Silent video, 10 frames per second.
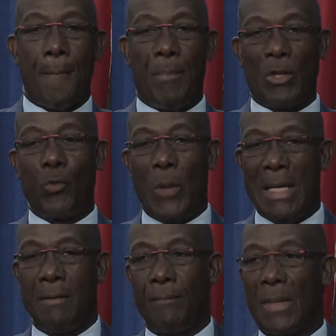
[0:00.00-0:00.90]
But
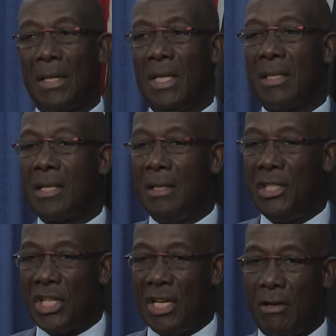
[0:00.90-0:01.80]
when the Attorney
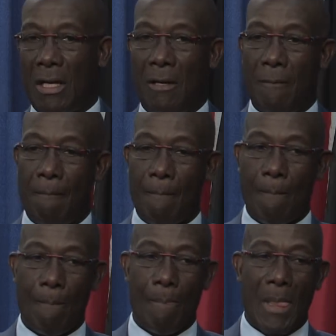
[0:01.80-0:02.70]
General
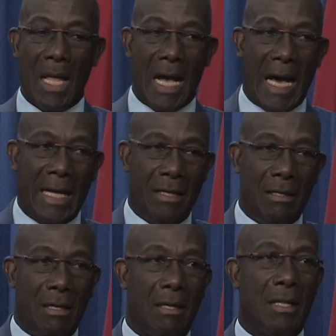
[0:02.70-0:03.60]

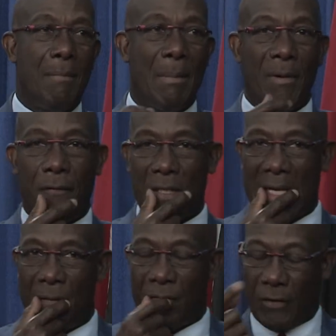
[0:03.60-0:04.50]
and the member for
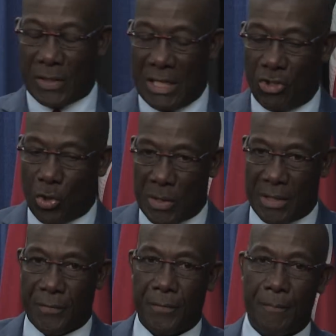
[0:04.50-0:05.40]
St.
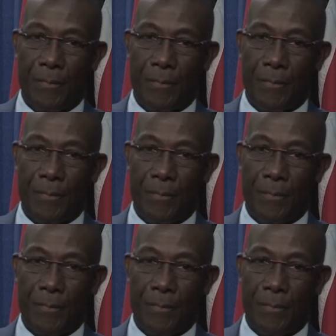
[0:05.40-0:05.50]
Joseph